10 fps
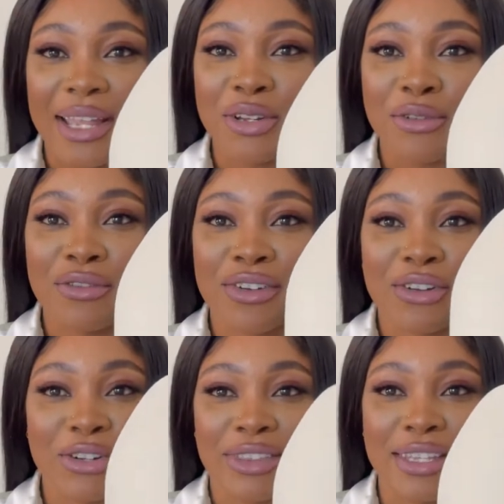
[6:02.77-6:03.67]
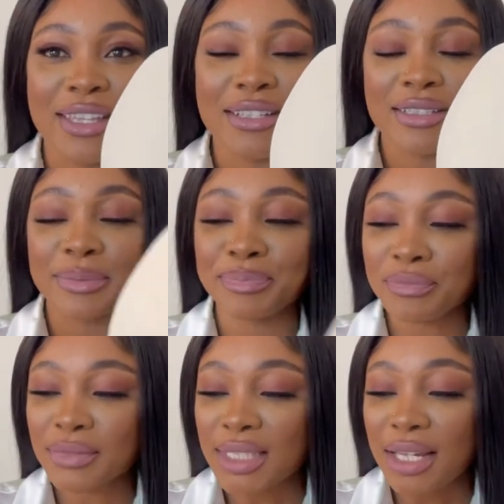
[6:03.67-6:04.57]
of got these.
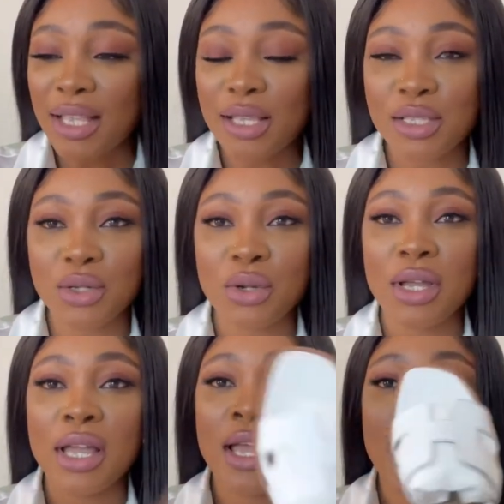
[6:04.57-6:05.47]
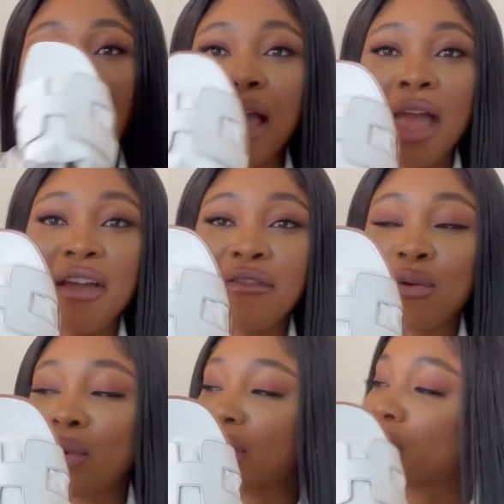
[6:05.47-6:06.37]
So
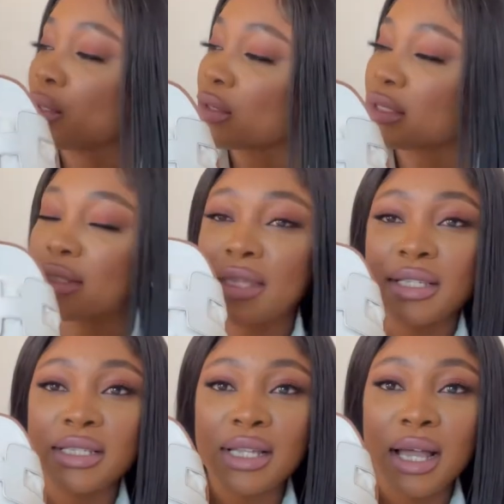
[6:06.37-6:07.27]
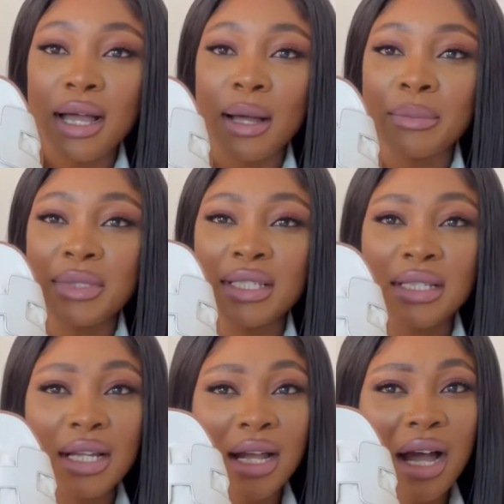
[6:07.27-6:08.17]
everyone knows this comes in
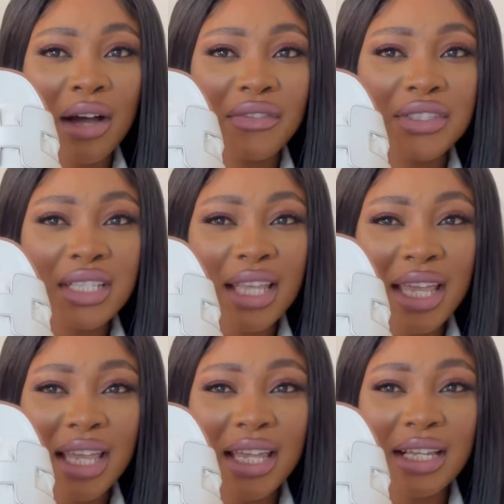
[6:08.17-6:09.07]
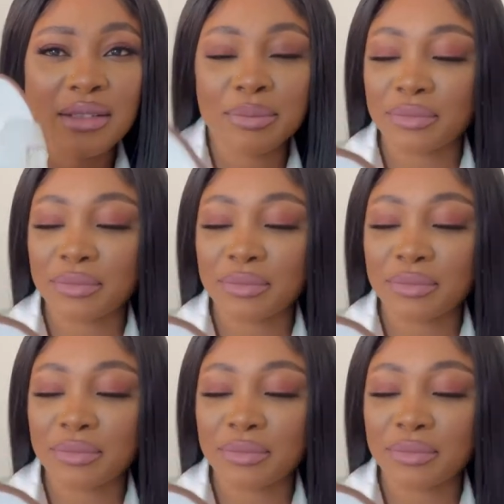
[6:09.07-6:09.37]
a calf skin.